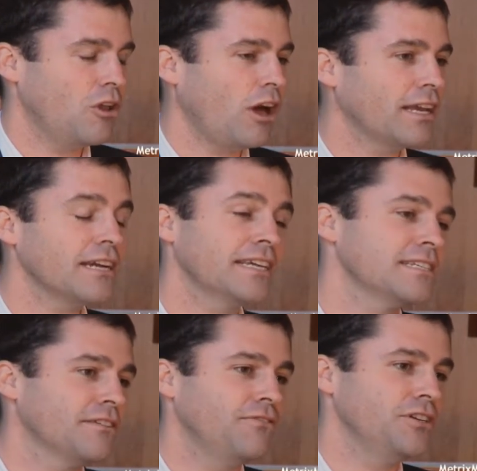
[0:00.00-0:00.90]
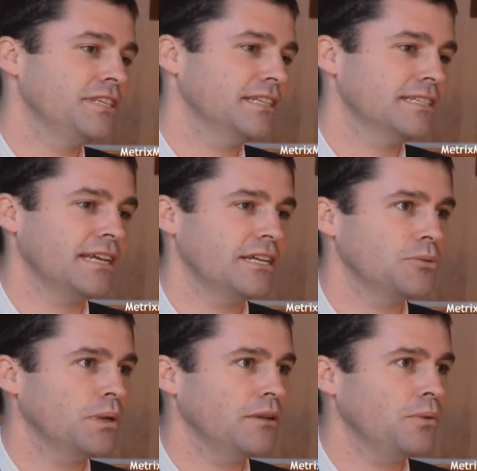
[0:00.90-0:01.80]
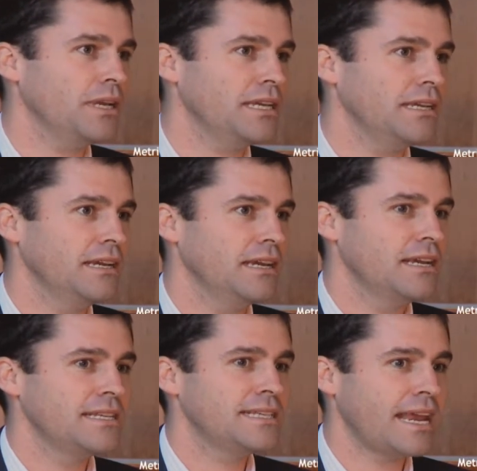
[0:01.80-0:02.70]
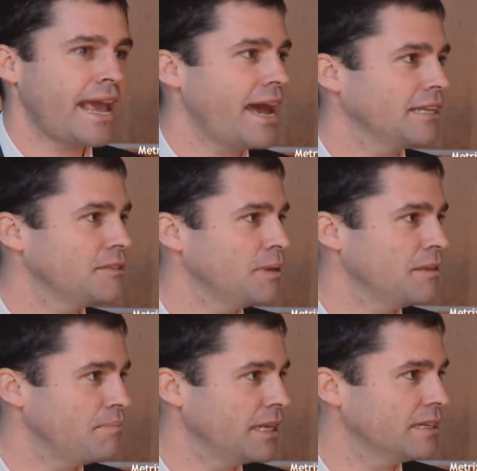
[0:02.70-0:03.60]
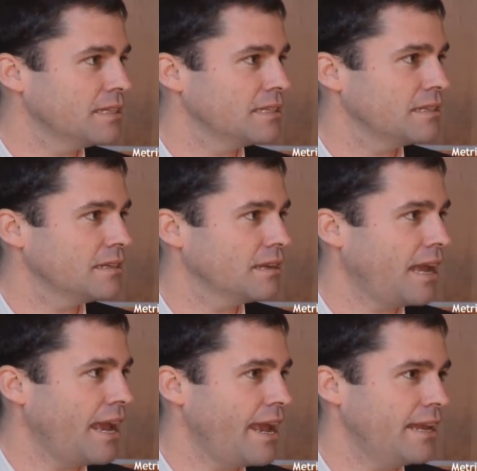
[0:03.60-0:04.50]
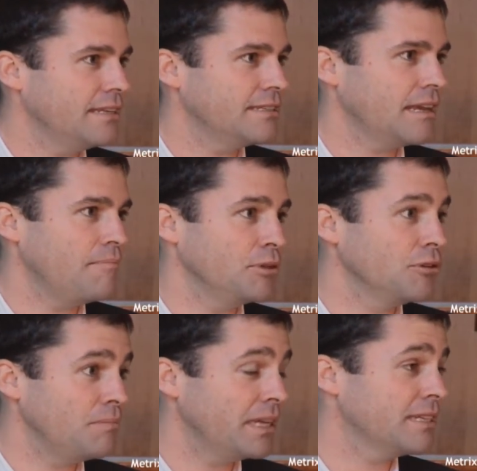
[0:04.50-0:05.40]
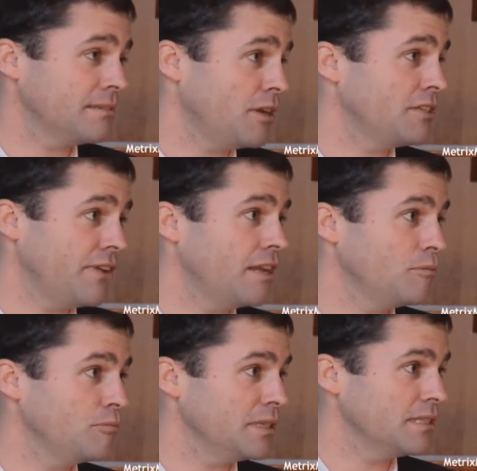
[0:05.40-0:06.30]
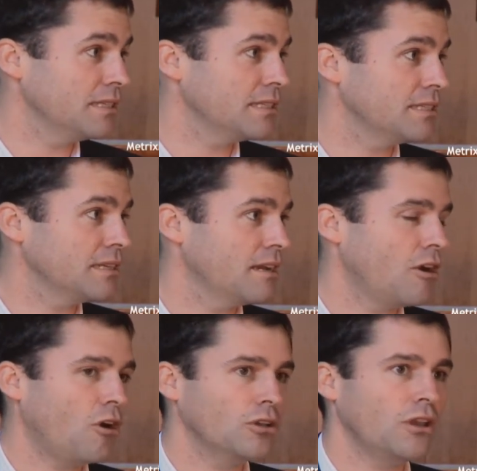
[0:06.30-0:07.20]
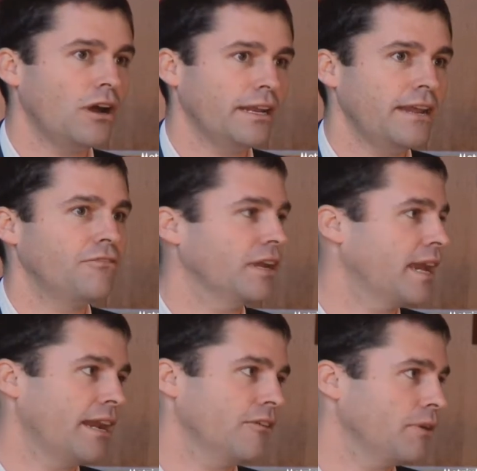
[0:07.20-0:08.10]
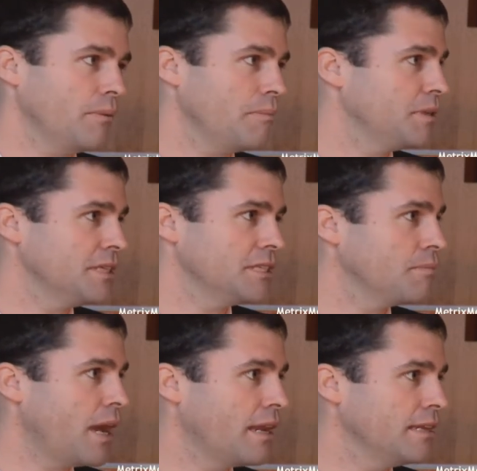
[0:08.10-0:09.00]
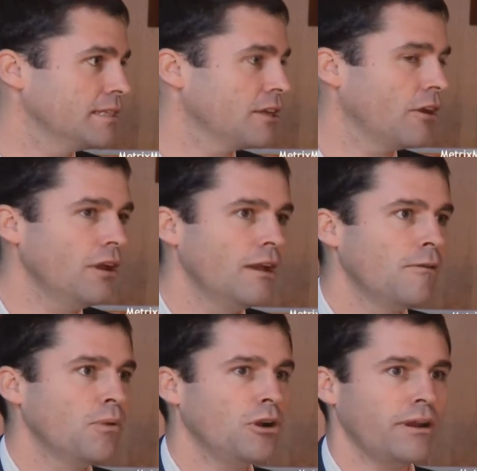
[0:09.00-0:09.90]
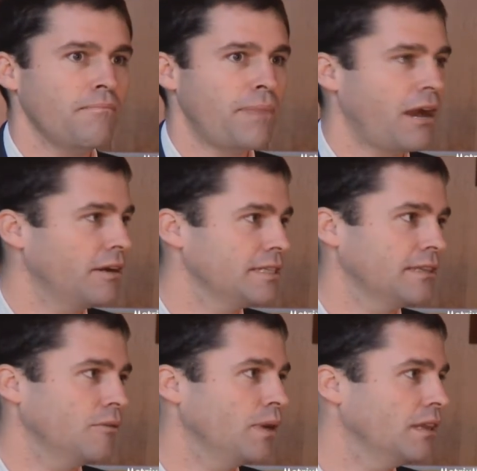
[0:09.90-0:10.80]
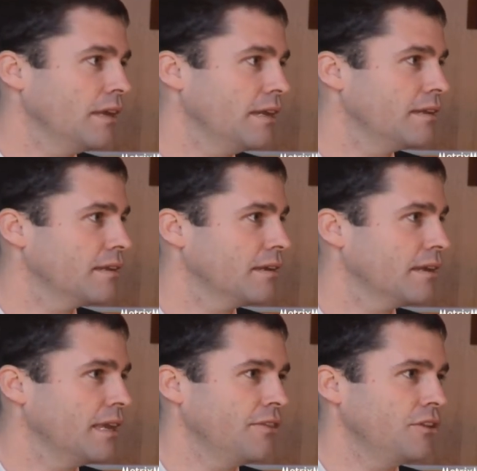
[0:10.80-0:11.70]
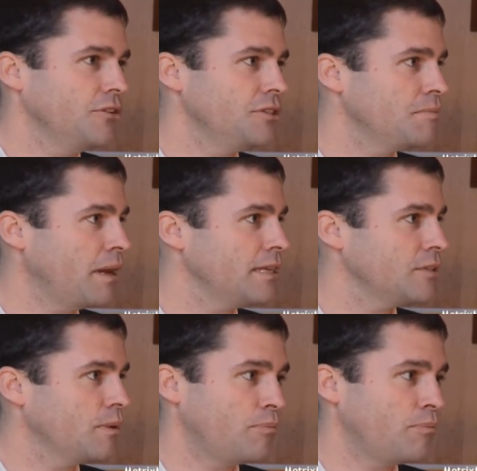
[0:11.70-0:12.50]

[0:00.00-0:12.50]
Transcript: I guess the first thing to say is we set out to be the biggest and build the biggest and most valuable business online in every category we participate in. So we're not embarrassed that we lead in the news space.